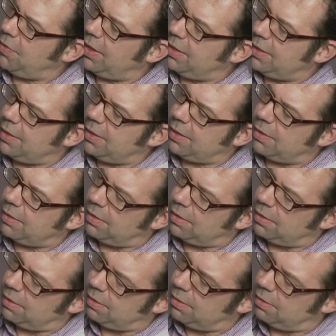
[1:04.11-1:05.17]
found it here.
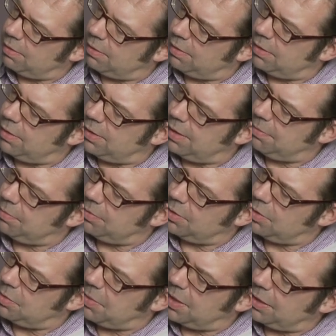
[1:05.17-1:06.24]
Yep,
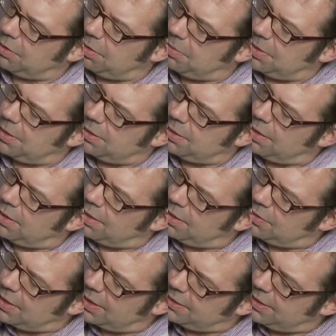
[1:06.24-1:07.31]
goes back a little bit.
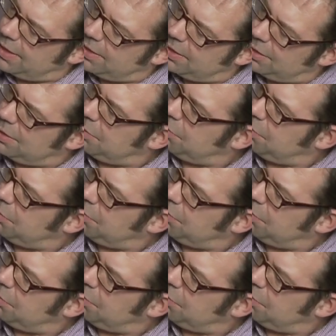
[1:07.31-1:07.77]
So I'd say this